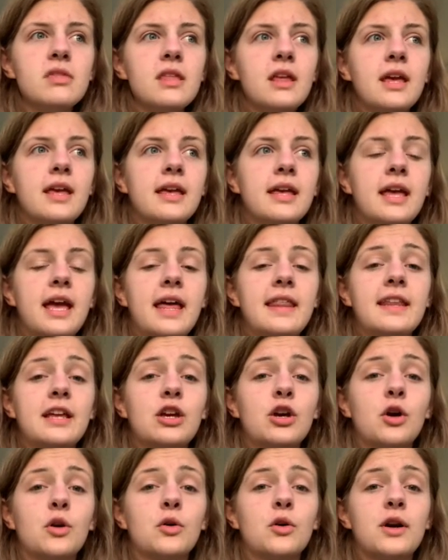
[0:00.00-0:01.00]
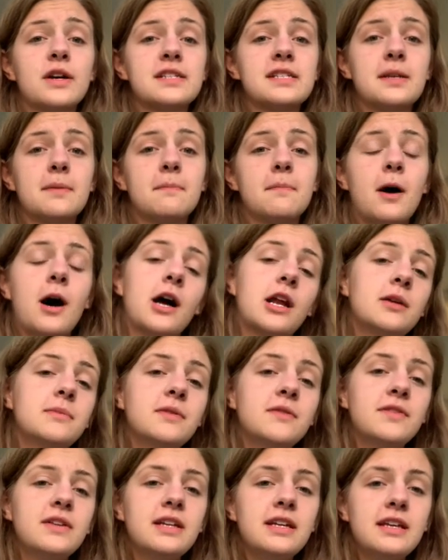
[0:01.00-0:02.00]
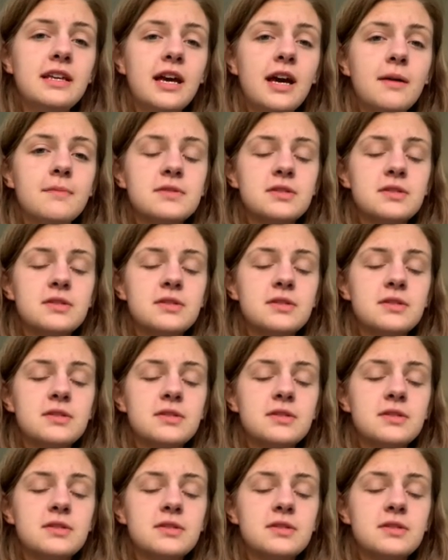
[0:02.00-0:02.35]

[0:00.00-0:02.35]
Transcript: And then go across the bottom of the kneecap,